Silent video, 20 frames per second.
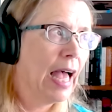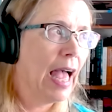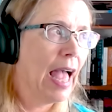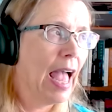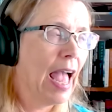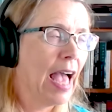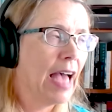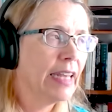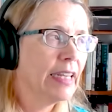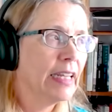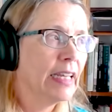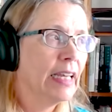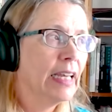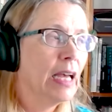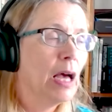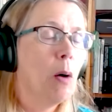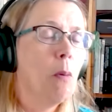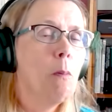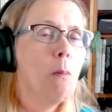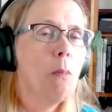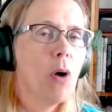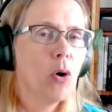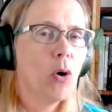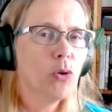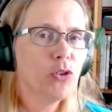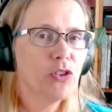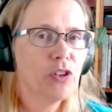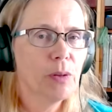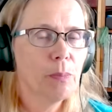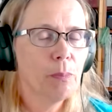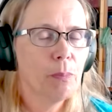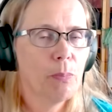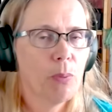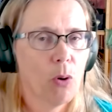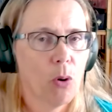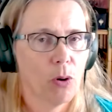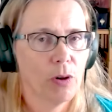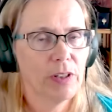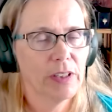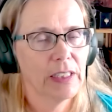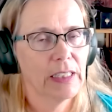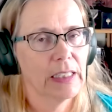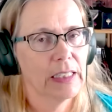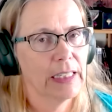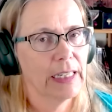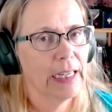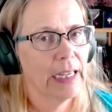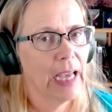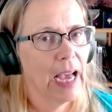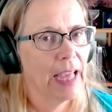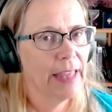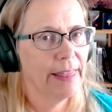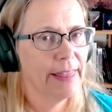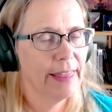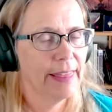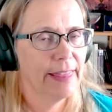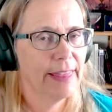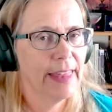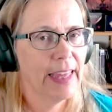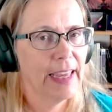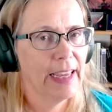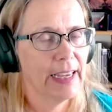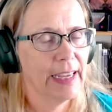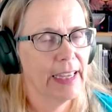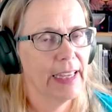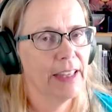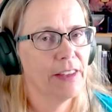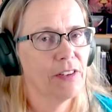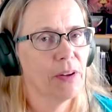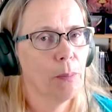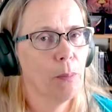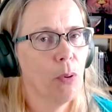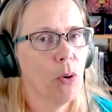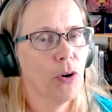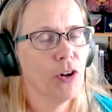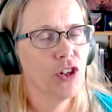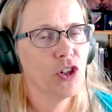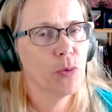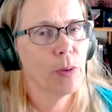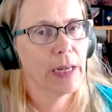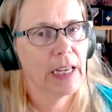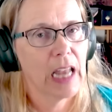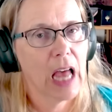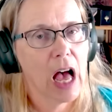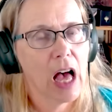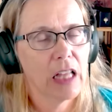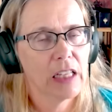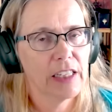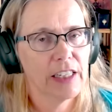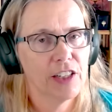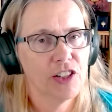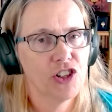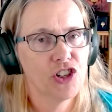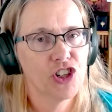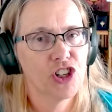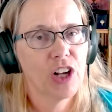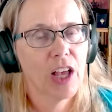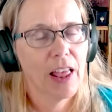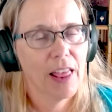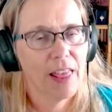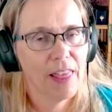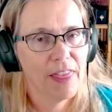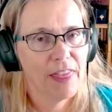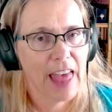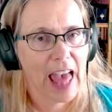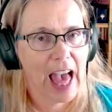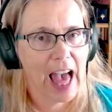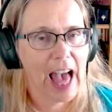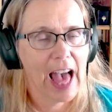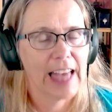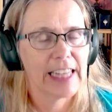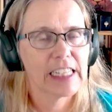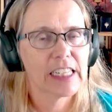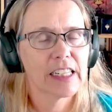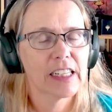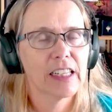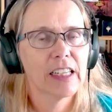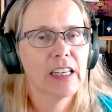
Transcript: And most importantly, I think it's important to acknowledge that